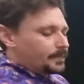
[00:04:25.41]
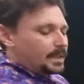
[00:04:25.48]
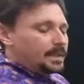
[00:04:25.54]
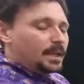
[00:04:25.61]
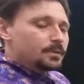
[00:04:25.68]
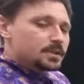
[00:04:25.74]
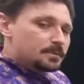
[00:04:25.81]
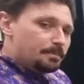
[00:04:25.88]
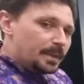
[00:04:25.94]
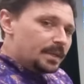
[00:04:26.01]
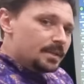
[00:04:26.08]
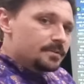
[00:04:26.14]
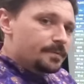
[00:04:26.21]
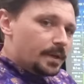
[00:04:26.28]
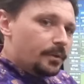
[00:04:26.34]
Now spin
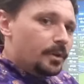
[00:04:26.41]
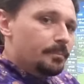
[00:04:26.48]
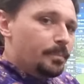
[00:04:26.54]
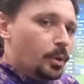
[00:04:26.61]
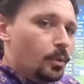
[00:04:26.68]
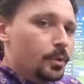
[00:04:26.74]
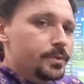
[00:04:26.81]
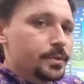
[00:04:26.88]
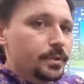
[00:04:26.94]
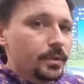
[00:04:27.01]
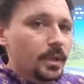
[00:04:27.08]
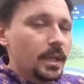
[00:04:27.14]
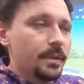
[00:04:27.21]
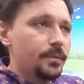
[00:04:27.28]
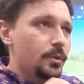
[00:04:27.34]
is very important.
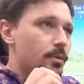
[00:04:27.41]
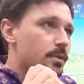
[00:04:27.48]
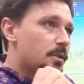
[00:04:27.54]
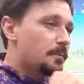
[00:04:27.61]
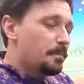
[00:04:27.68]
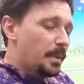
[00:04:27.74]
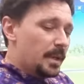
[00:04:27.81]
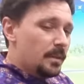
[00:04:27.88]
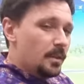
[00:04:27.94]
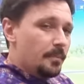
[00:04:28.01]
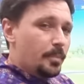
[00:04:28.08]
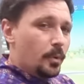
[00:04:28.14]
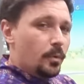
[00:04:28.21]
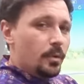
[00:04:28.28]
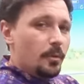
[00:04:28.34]
If you spin the
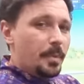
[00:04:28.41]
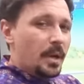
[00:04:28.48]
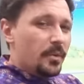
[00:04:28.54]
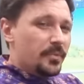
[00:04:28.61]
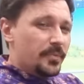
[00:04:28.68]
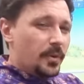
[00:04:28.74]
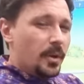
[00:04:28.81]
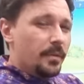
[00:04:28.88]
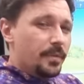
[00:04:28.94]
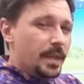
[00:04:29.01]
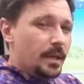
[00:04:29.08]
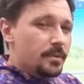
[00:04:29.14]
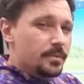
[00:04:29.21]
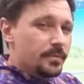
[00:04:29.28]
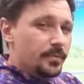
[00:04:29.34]
ball about
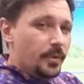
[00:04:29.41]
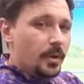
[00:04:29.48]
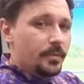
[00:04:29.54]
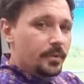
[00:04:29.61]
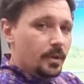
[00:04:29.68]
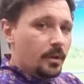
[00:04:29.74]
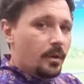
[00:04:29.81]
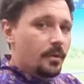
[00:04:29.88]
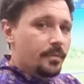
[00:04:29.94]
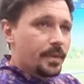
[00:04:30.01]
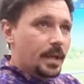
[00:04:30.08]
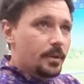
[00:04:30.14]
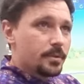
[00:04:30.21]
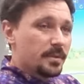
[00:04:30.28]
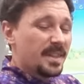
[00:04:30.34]
5,000,
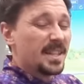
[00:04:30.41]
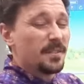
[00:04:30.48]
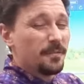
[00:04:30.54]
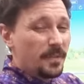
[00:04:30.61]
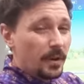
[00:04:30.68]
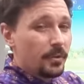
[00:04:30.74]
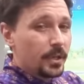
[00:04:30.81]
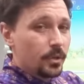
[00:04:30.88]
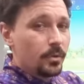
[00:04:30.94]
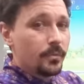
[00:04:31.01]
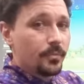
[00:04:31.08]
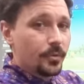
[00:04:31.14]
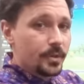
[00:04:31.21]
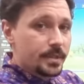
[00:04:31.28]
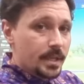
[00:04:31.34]
5,500, that's very good
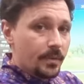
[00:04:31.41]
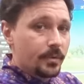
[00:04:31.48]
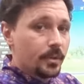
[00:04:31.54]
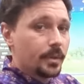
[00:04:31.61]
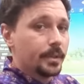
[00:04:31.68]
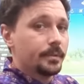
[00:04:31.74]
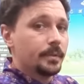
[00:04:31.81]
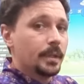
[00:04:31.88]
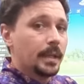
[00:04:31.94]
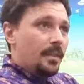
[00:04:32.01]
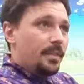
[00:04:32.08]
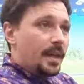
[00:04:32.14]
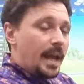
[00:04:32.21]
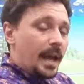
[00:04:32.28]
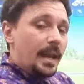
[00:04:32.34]
for a 7 iron.
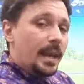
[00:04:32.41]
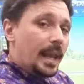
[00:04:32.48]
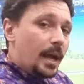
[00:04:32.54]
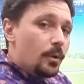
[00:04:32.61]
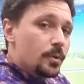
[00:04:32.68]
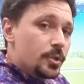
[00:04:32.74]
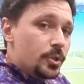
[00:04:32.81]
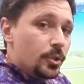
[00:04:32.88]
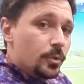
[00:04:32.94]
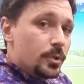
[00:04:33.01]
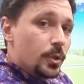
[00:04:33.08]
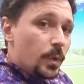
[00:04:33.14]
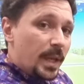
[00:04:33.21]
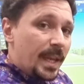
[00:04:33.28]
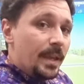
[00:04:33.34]
That allows you
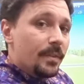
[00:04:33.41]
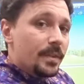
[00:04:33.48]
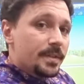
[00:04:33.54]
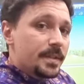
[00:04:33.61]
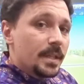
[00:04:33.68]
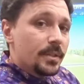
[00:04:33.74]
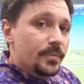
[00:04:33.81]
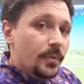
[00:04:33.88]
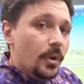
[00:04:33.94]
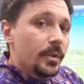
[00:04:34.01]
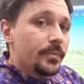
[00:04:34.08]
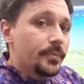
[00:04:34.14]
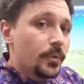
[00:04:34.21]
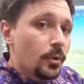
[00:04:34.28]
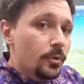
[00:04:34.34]
to hit the six
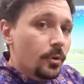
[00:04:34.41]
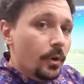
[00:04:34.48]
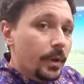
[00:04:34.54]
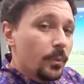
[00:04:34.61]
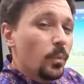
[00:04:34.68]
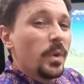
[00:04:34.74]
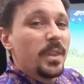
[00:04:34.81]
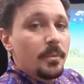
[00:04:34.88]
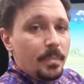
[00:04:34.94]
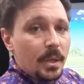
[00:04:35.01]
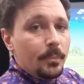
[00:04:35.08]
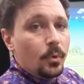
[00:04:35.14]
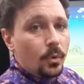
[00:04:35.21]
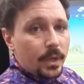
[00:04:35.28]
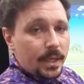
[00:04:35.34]
five four 4 iron with a bit
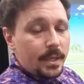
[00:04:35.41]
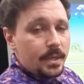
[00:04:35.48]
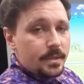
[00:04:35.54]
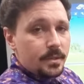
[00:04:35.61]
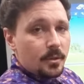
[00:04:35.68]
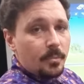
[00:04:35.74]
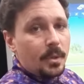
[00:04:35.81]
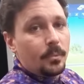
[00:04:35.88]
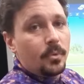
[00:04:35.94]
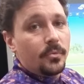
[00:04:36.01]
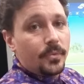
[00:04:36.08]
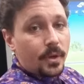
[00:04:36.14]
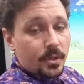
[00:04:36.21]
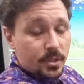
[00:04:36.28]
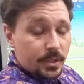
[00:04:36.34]
more ease and a bit more
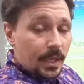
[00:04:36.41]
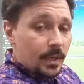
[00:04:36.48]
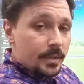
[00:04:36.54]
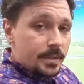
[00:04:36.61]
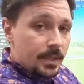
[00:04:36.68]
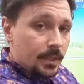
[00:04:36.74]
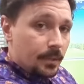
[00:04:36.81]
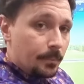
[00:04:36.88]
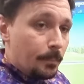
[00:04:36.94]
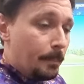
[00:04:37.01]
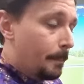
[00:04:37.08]
functionality.